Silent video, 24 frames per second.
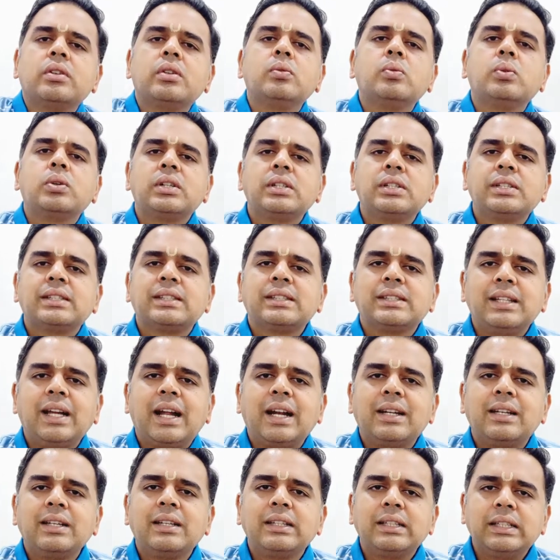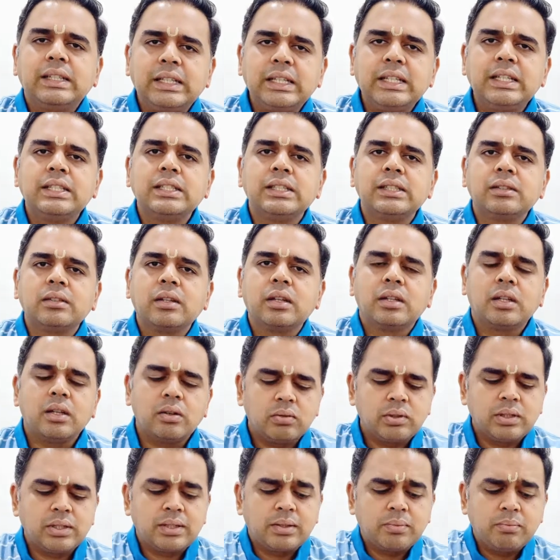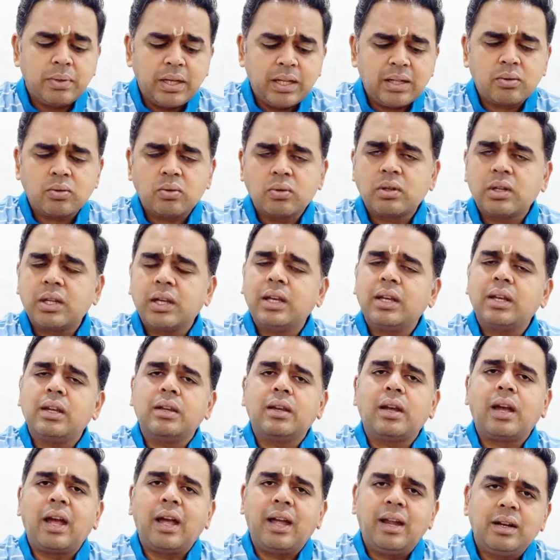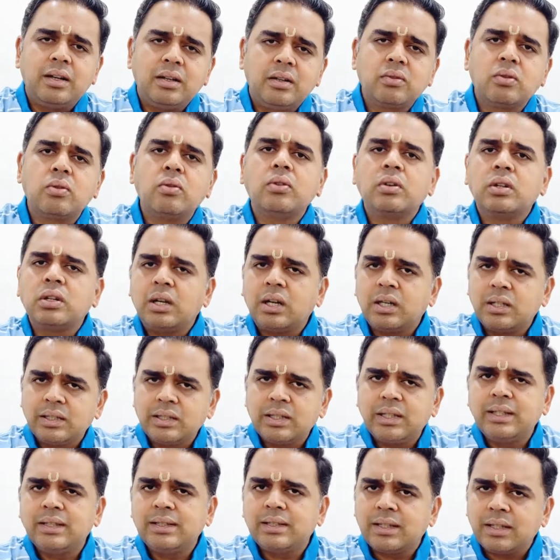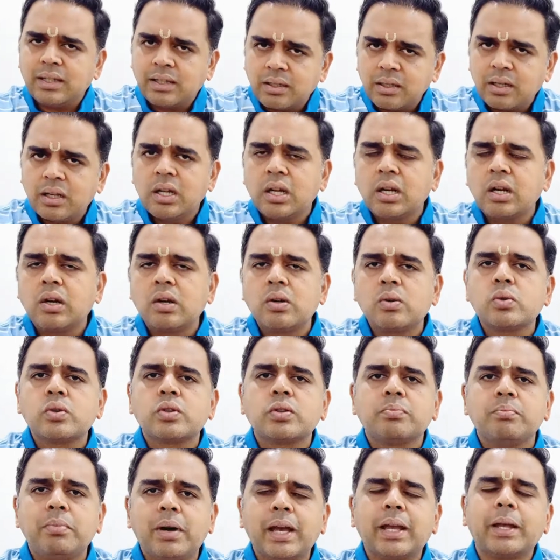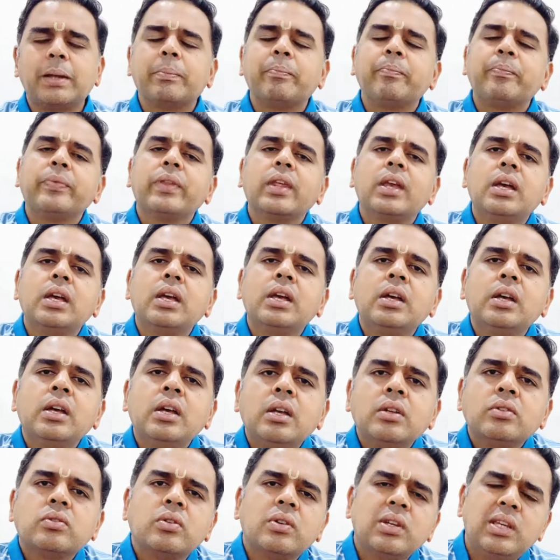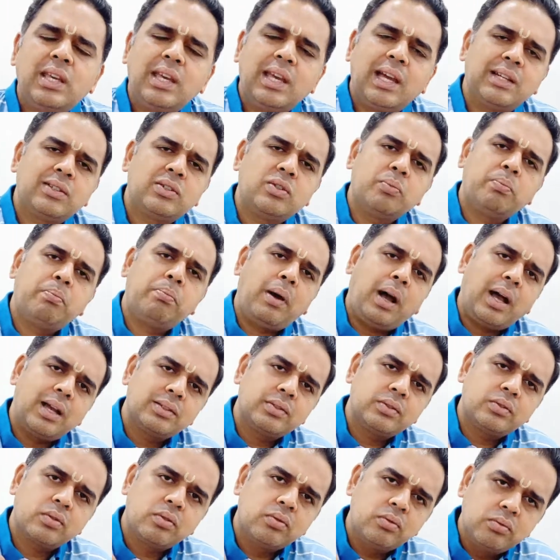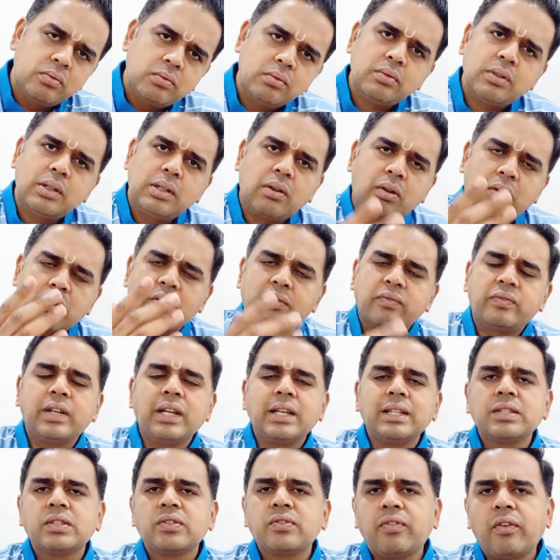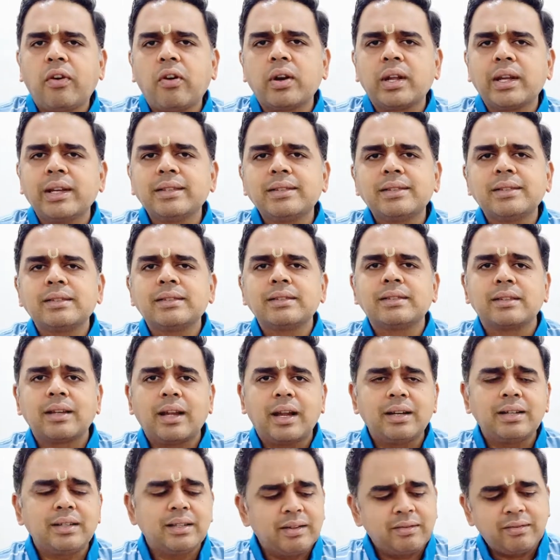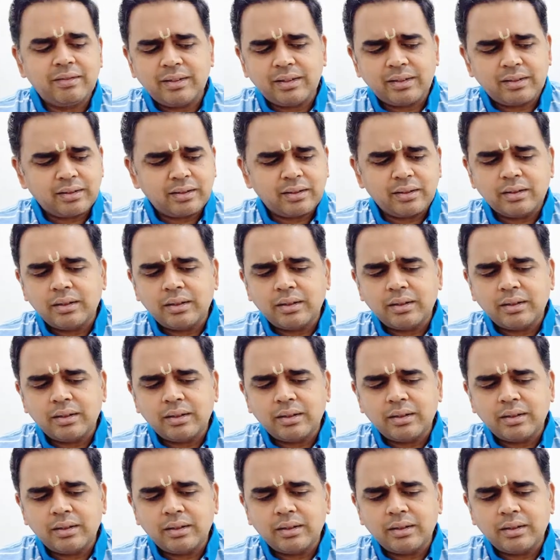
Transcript: towards that region, now this Melkote and Kongunadu, these are close by, so he had to pass through a lot of dense forests, and there were